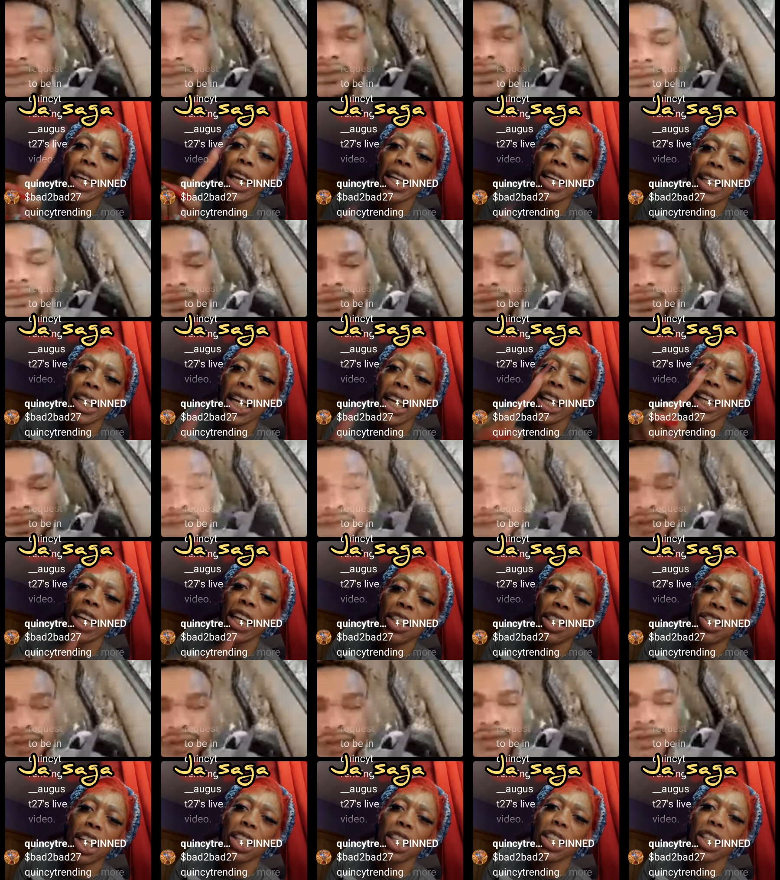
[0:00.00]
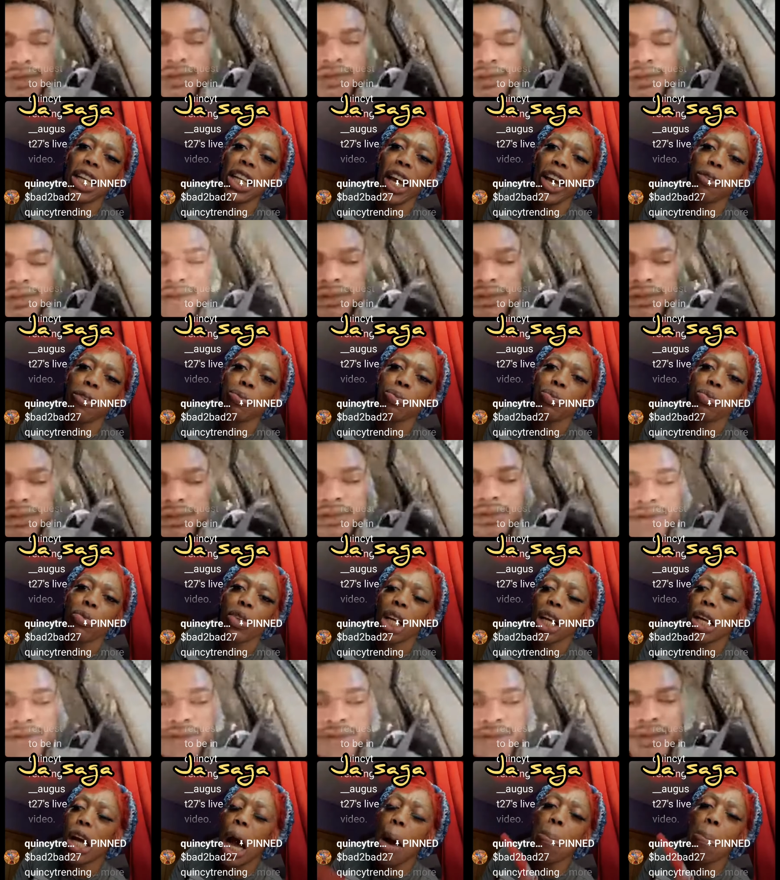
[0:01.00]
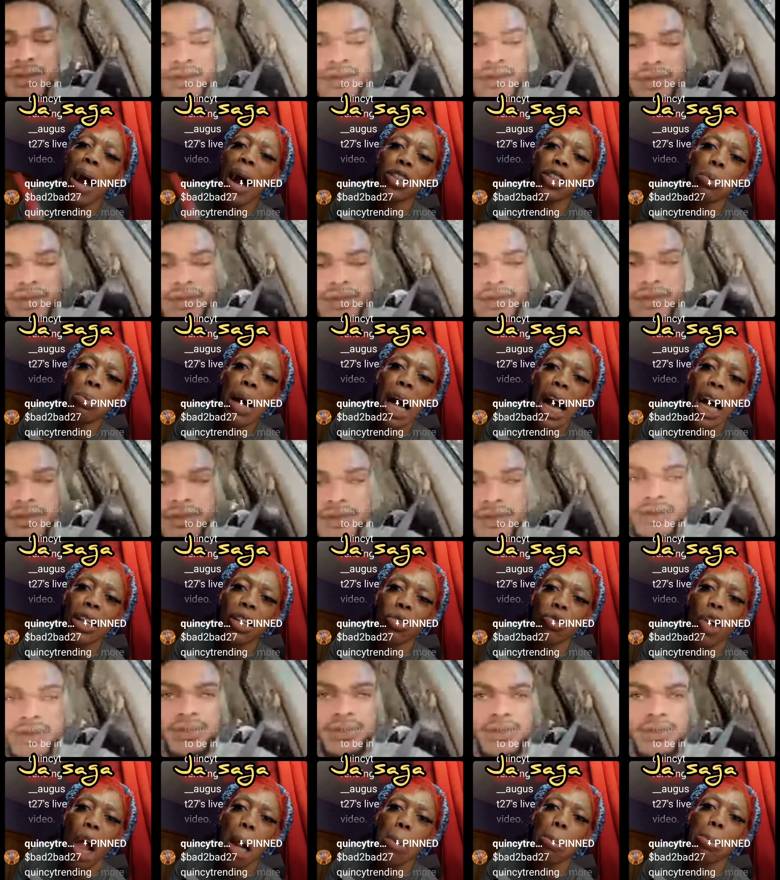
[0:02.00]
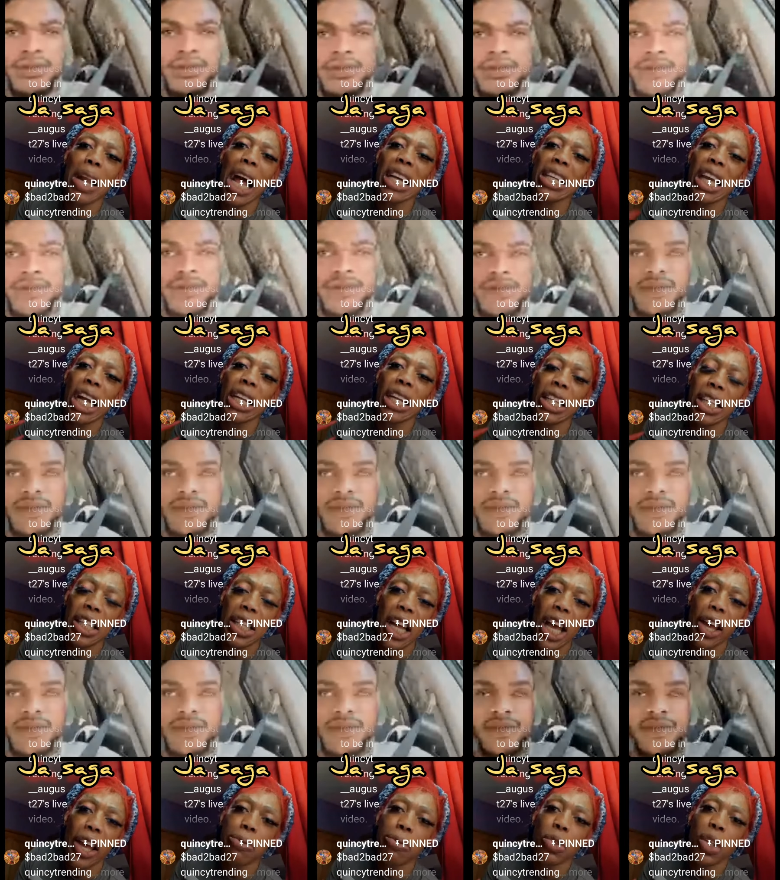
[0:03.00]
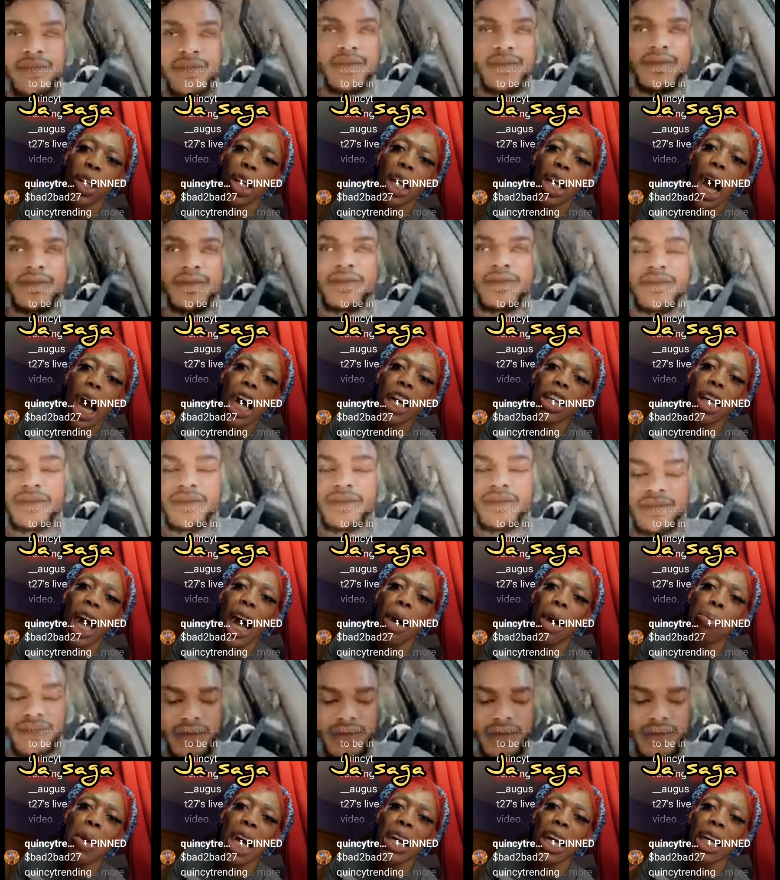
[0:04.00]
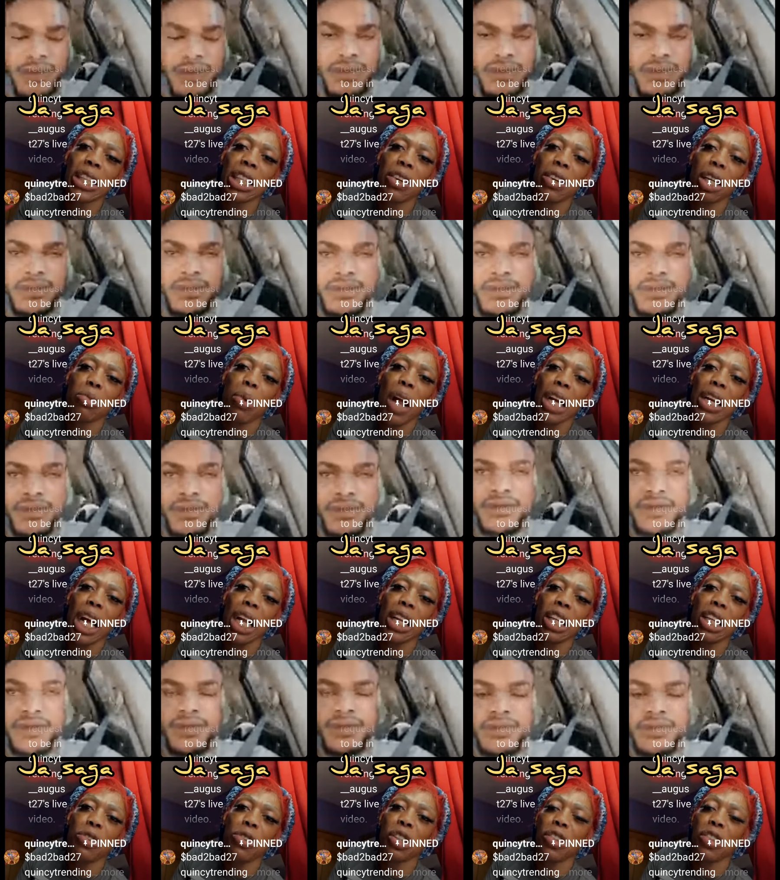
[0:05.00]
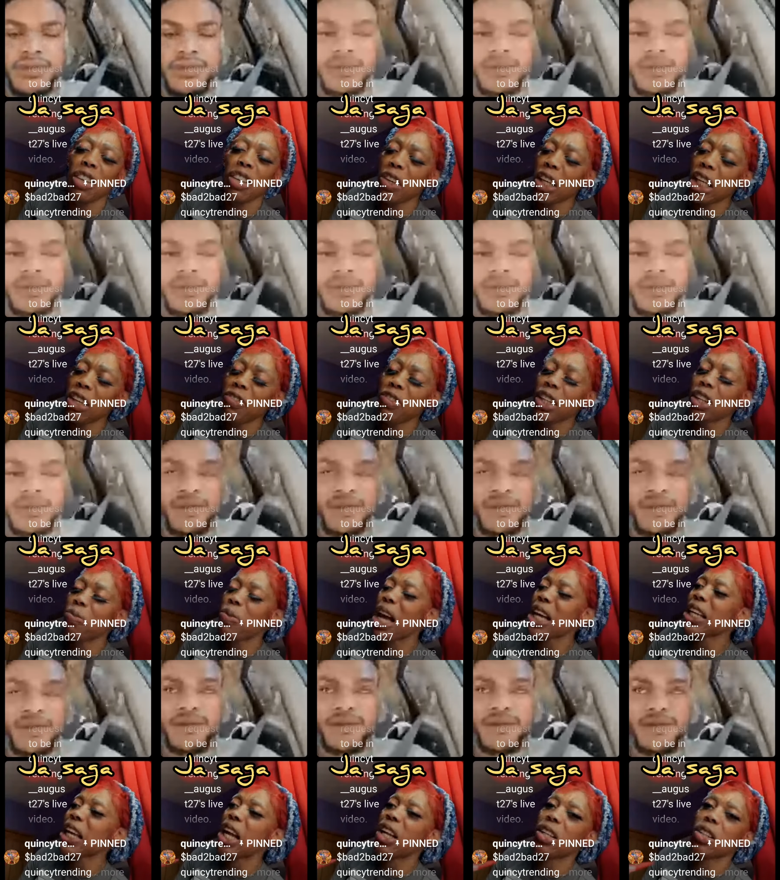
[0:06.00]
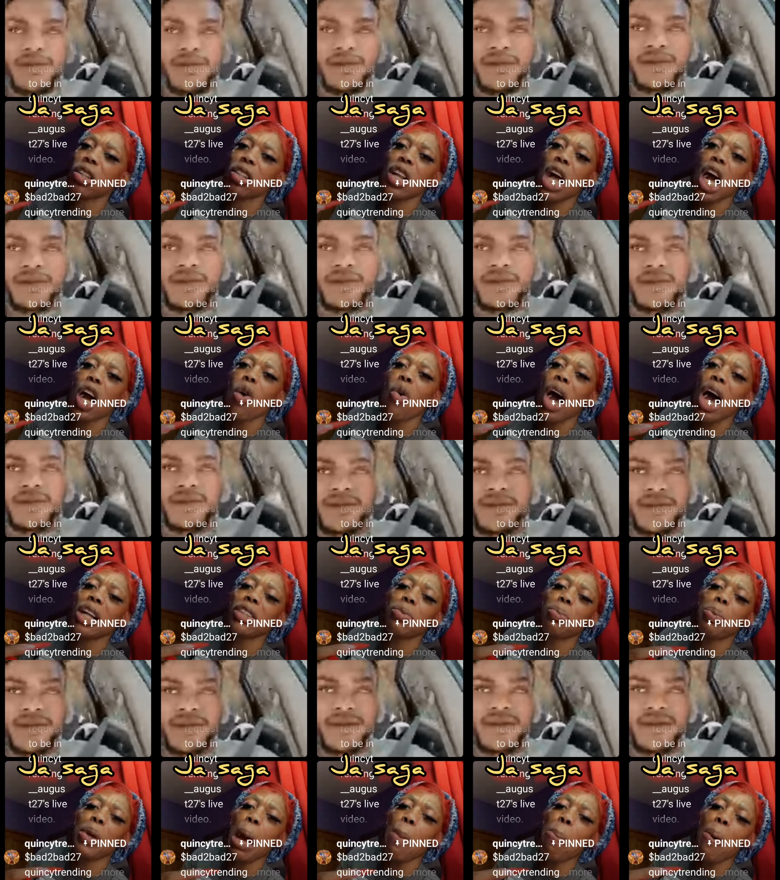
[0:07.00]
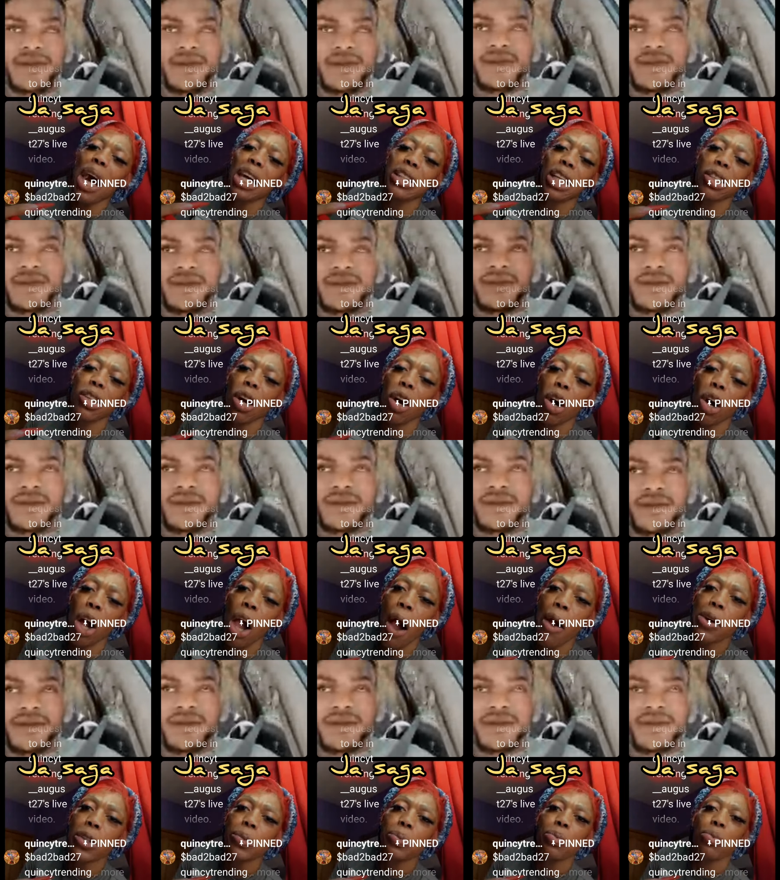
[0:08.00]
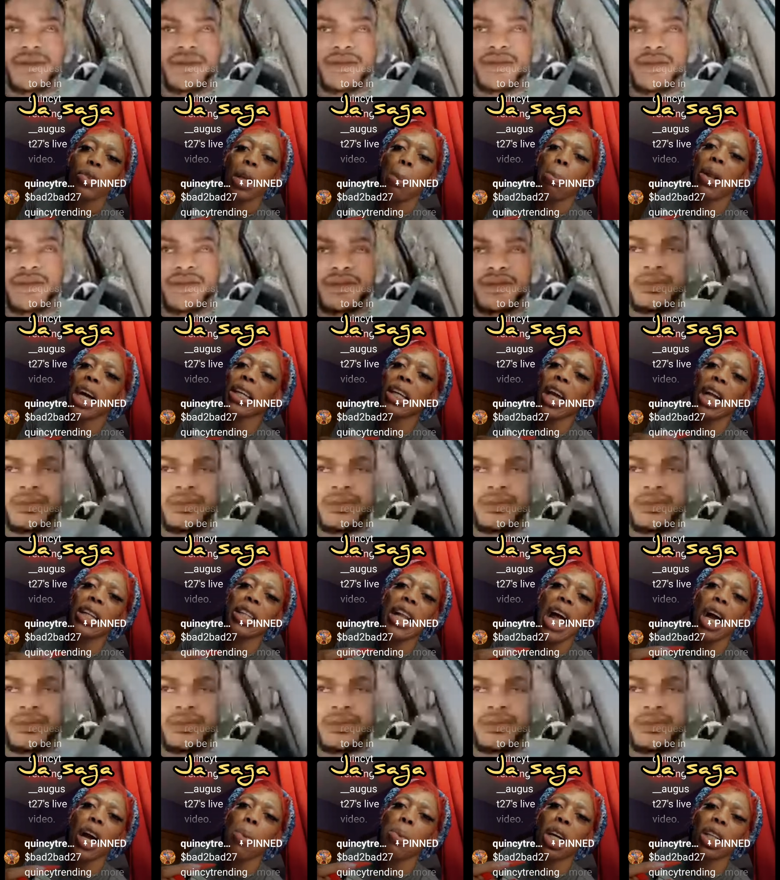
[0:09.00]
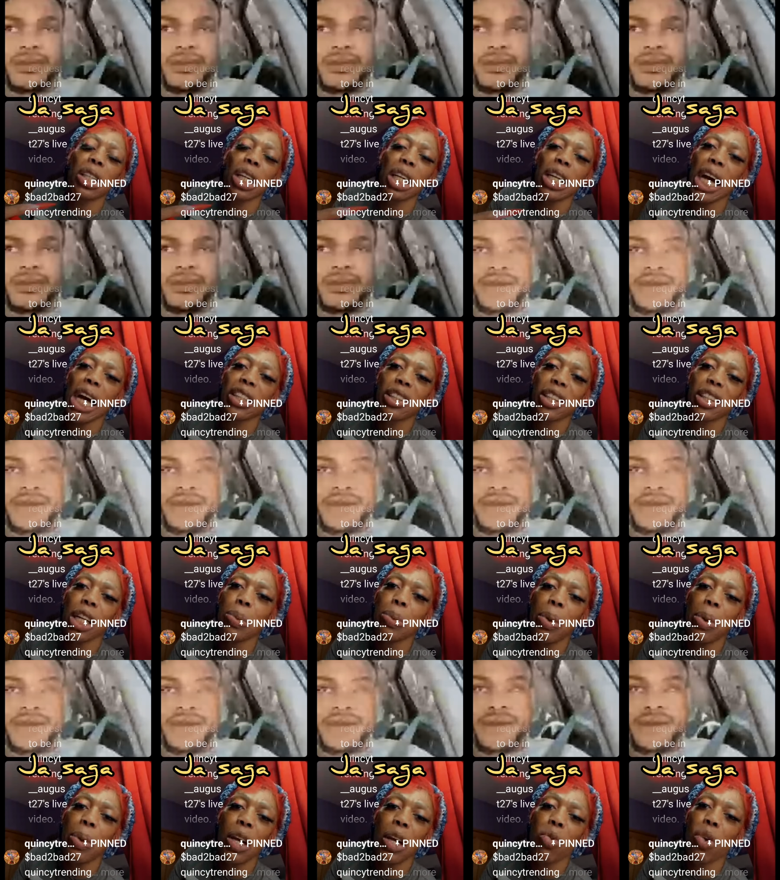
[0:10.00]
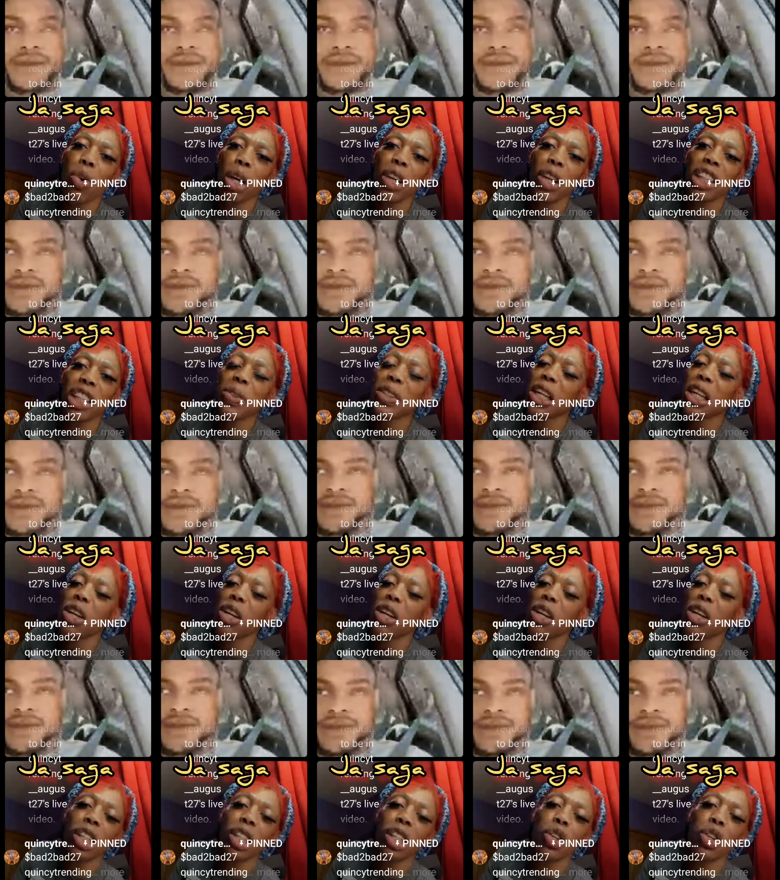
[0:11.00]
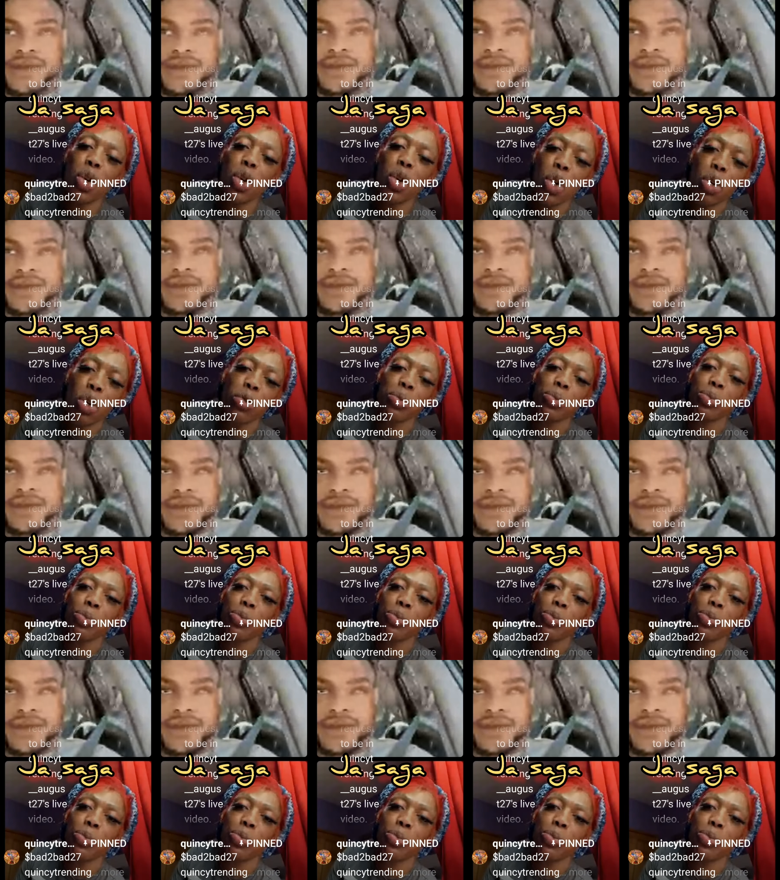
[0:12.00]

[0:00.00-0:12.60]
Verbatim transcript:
Speaker 1: Kenneth did it, Angel did it, I'm bad to bad, black girl in there. I, I'm black girl, black girl. even, even, even a black girl not gonna want to be a part of nothing. Uh, black girl not gonna blood class, stand up and them, especially war with you.